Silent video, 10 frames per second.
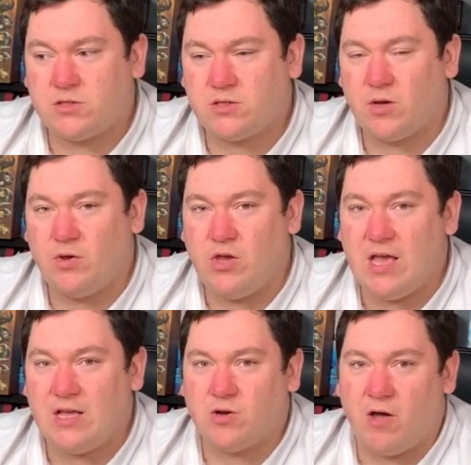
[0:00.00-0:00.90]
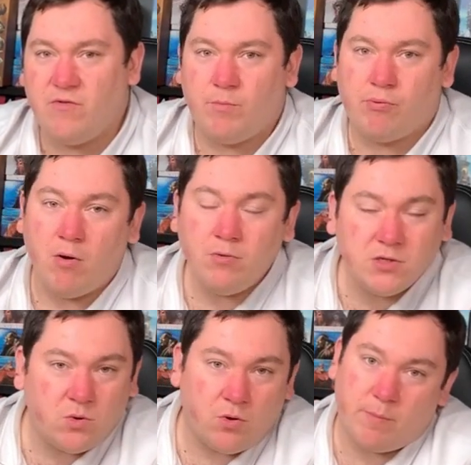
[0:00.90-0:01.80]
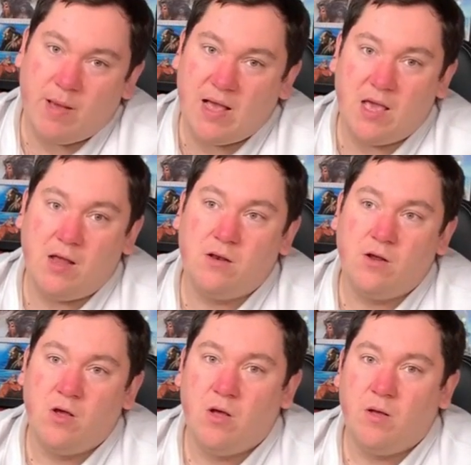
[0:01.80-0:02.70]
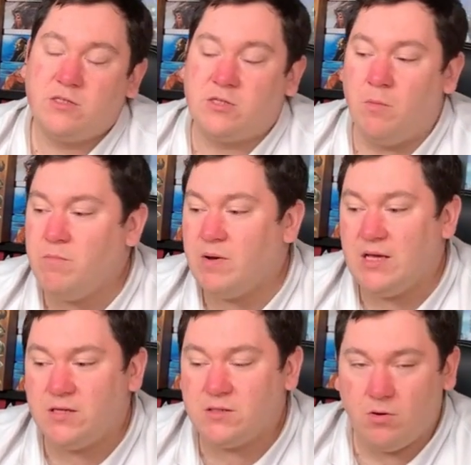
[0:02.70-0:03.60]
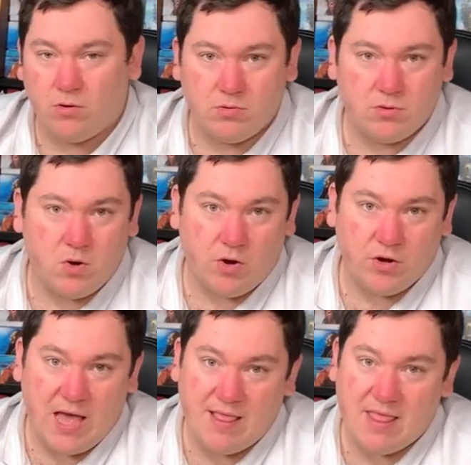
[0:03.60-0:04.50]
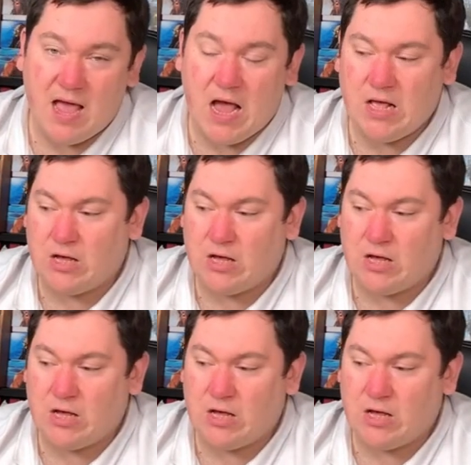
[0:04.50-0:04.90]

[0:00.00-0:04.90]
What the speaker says: So it's either prone to quarterbacking, somebody's not quite getting there.